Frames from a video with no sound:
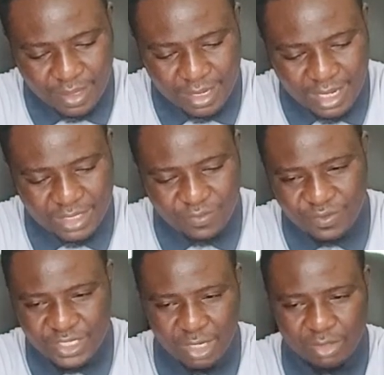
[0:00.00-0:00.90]
Let's
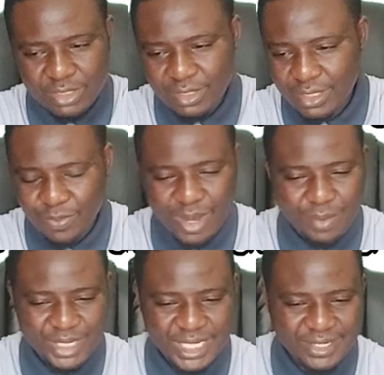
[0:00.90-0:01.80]
fish out the
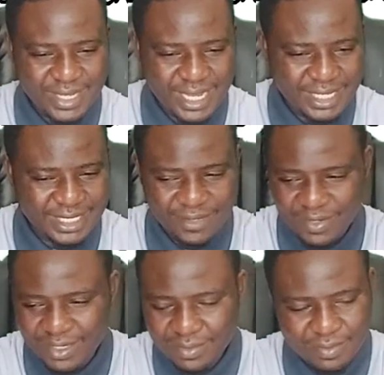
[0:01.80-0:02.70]
parameters as
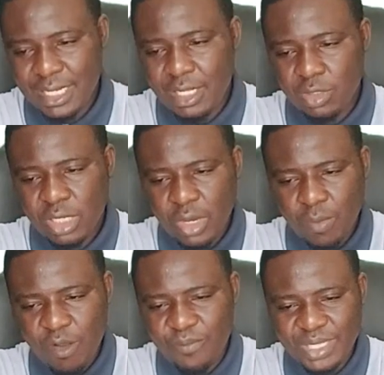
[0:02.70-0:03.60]
given. Total
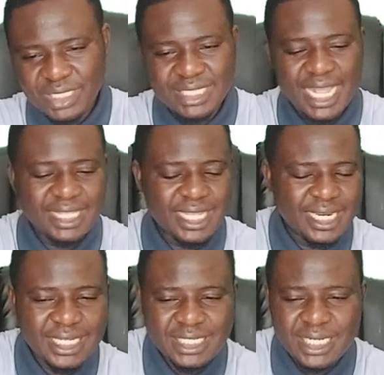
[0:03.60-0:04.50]
number of persons that
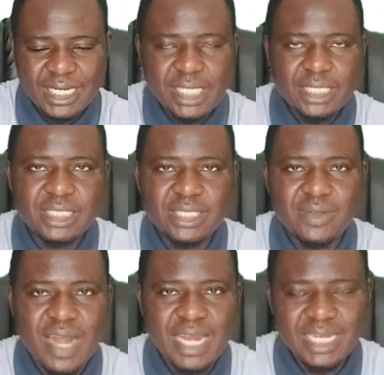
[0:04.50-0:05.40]
attended the
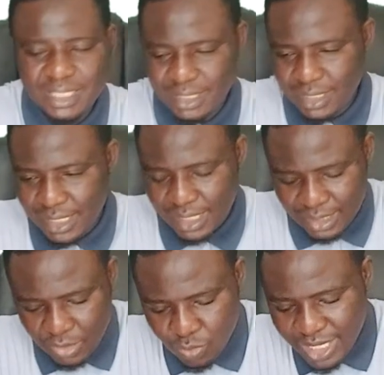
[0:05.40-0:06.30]
rally are
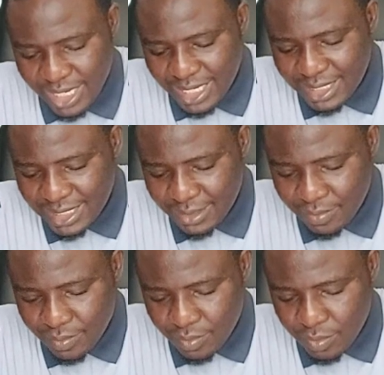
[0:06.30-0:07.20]
said to be 18.